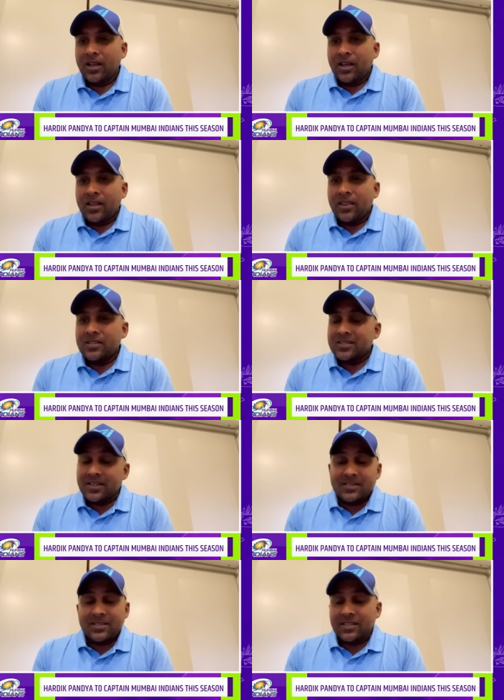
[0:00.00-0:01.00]
the
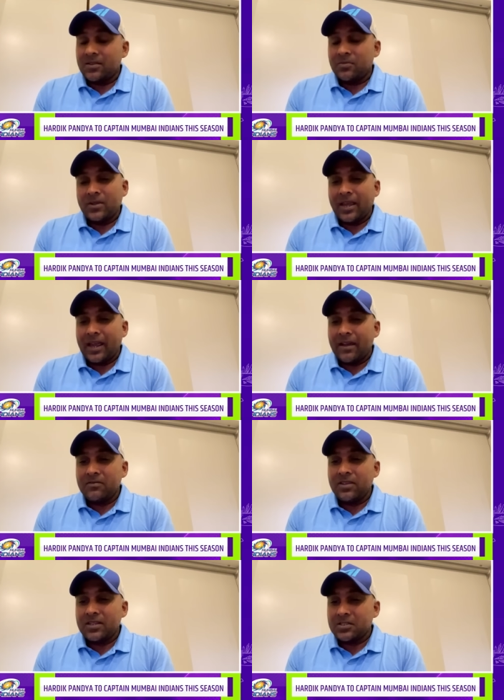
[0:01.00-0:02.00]
skill set that we have,
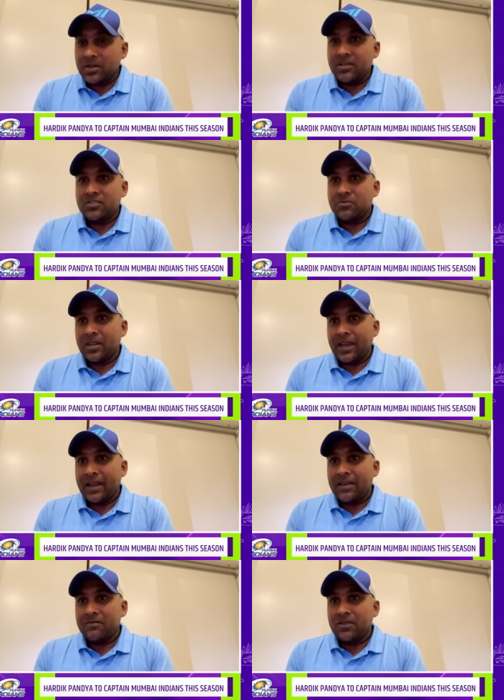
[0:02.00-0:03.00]
the experience we
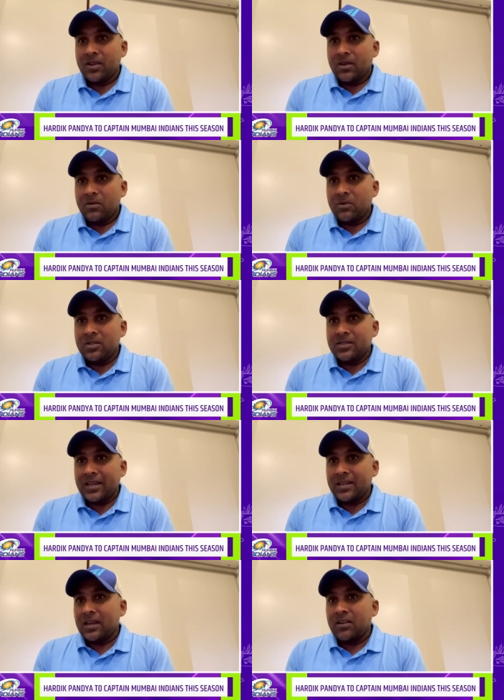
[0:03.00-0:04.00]
have, will
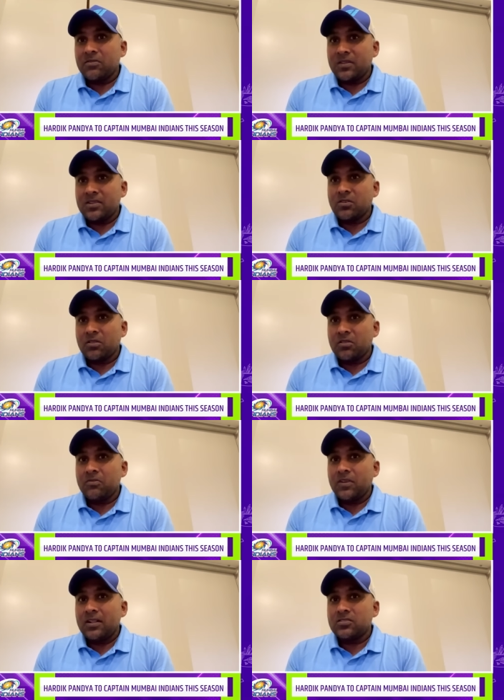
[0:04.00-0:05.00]
take care of things on the
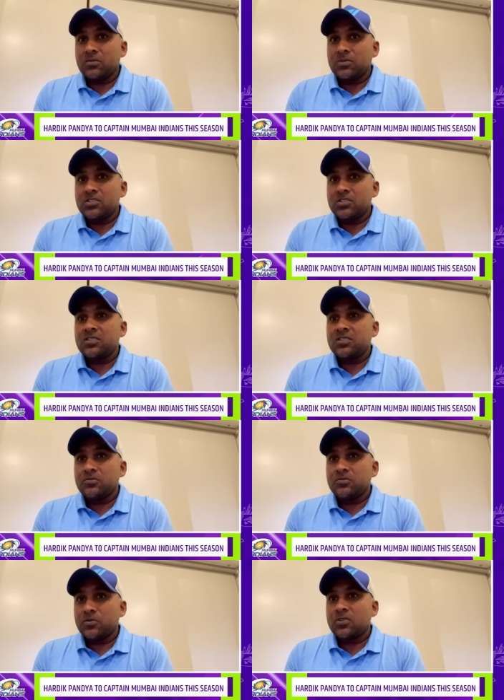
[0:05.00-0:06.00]
field. So we just need to
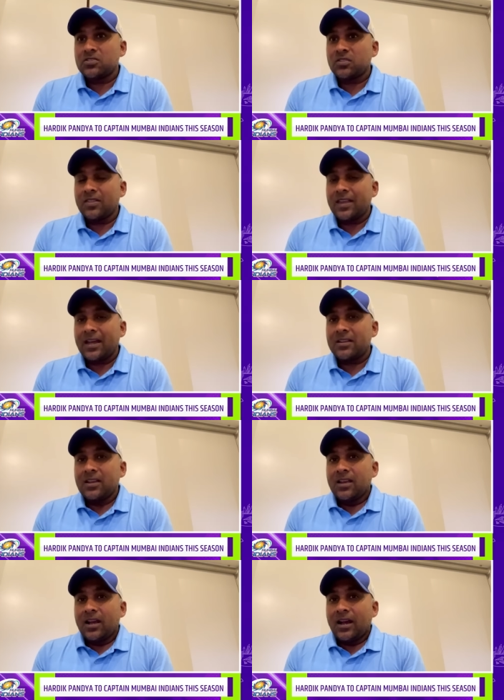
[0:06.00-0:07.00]
focus on that,
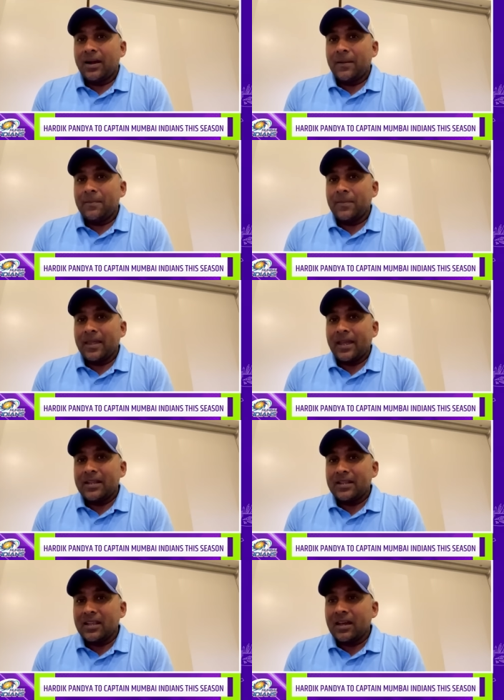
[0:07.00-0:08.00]
and
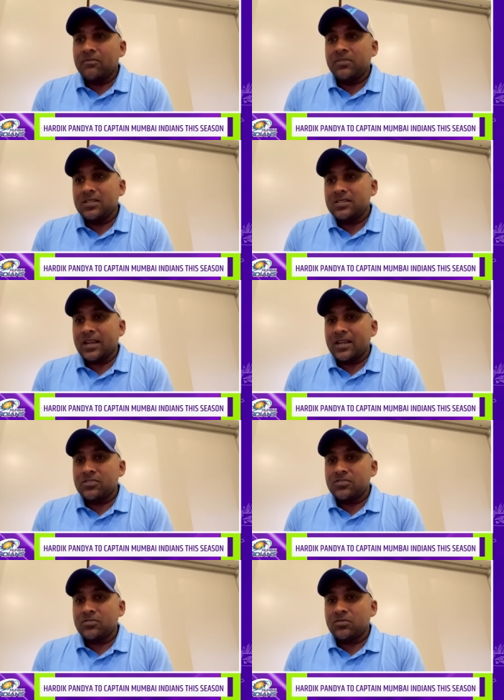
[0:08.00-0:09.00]
allow these
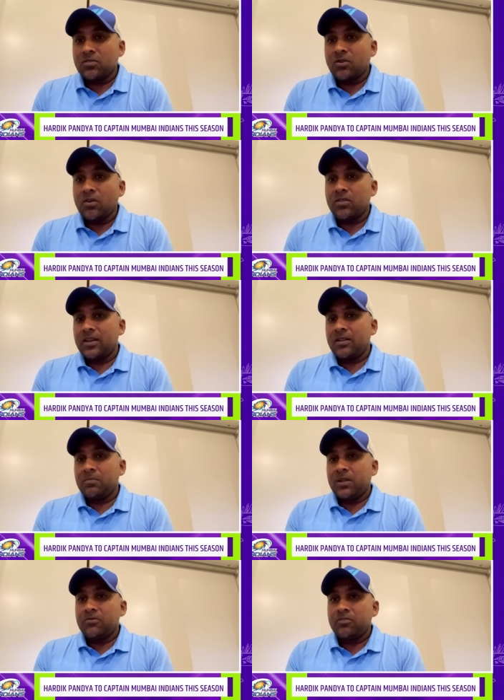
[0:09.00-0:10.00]
guys to go out there and
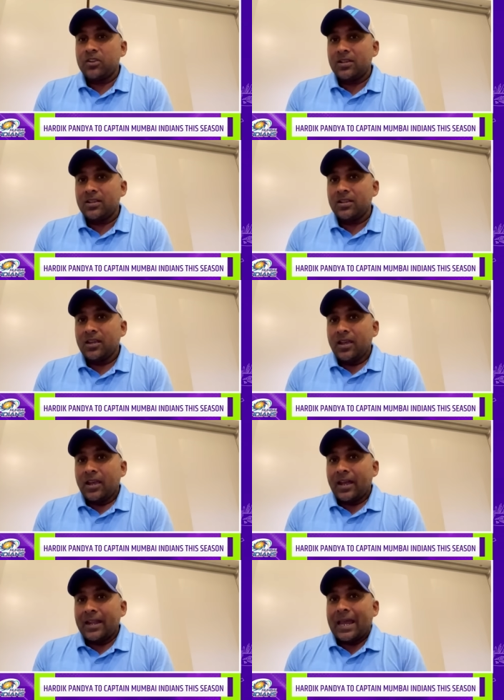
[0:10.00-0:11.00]
play freely
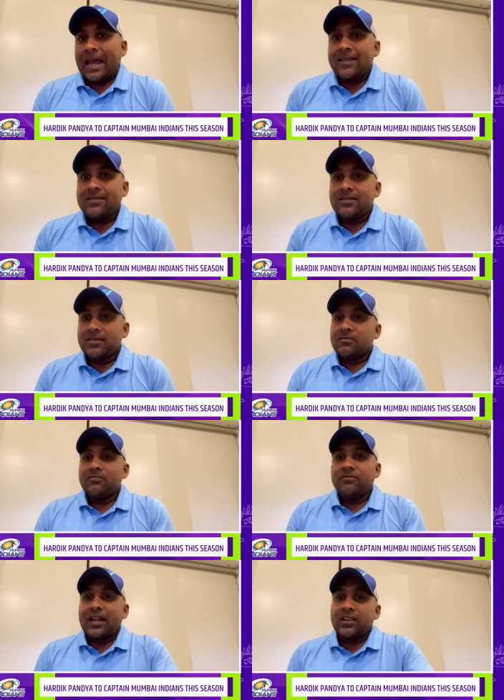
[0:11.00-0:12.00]
and add
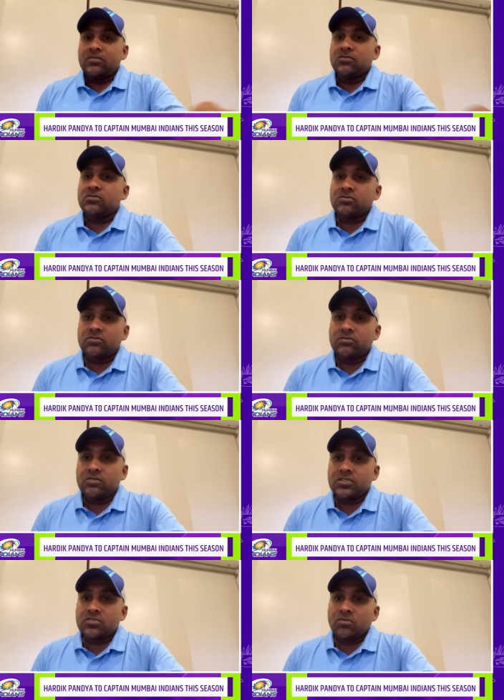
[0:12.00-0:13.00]
value to
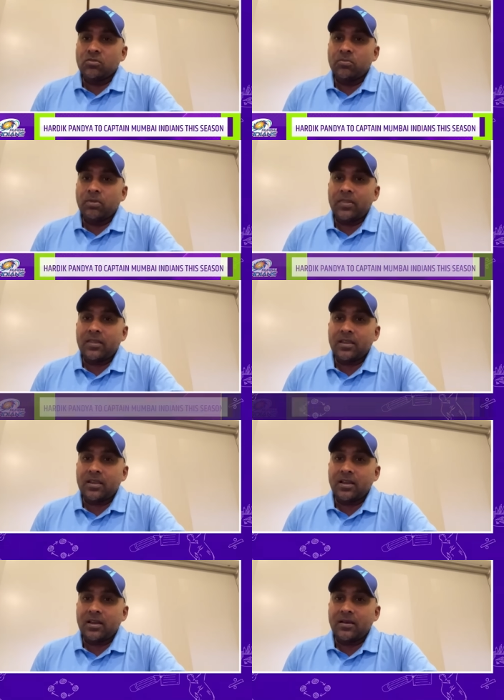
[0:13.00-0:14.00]
this group. I think
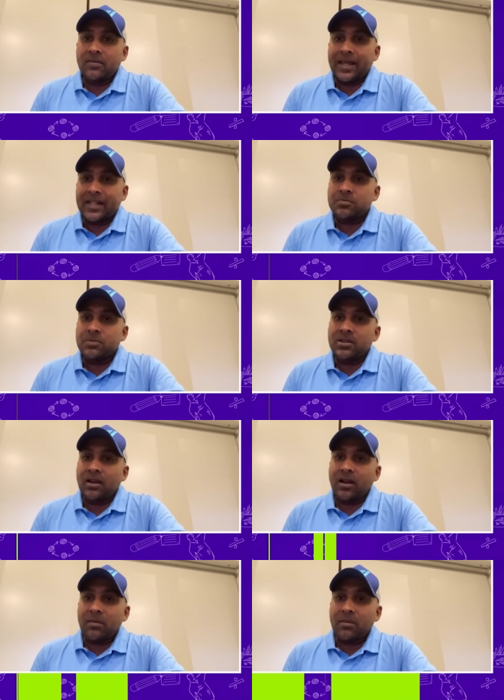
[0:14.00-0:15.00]
that's been
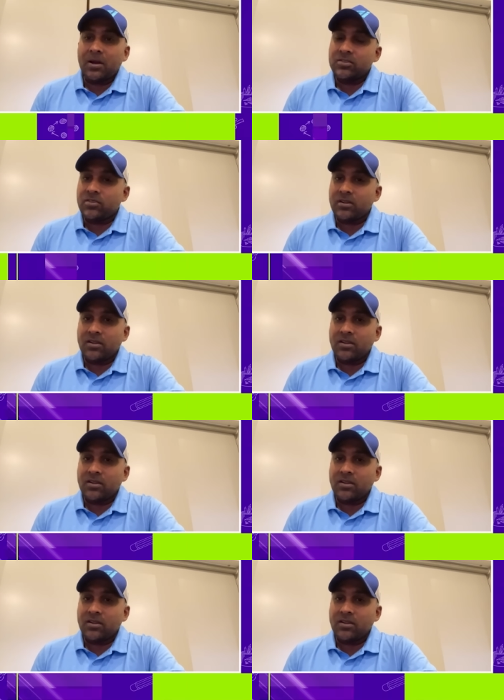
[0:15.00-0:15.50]
our mantra